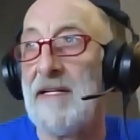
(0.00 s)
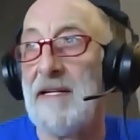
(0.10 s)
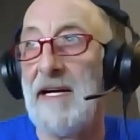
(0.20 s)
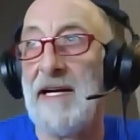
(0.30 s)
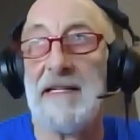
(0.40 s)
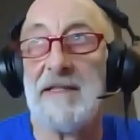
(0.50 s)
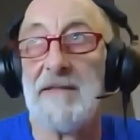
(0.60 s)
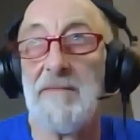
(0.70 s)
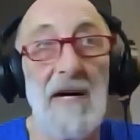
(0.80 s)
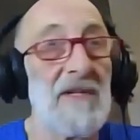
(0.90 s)
And
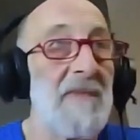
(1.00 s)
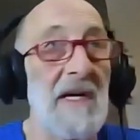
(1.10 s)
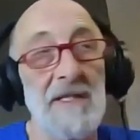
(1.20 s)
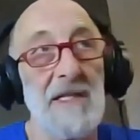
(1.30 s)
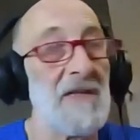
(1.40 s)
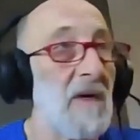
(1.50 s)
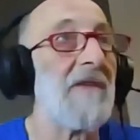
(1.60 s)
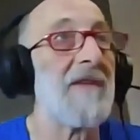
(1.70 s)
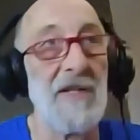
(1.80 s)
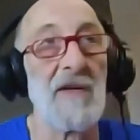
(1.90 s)
my response is, well,
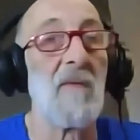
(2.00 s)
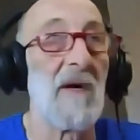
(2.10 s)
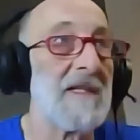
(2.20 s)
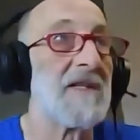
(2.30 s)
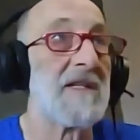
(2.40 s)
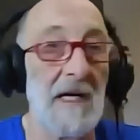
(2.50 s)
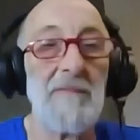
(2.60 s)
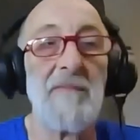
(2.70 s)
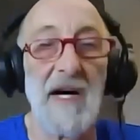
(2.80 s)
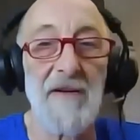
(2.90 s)
then you're one
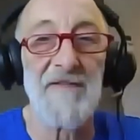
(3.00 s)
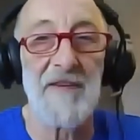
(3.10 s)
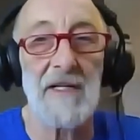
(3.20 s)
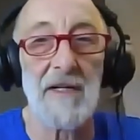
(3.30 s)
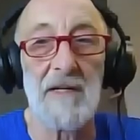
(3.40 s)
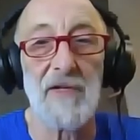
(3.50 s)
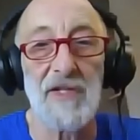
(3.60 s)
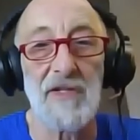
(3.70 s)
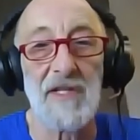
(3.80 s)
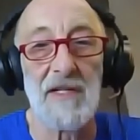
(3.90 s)
dumb motherfucker to put
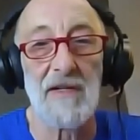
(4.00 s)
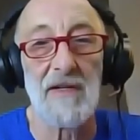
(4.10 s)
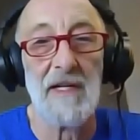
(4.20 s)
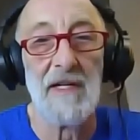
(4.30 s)
your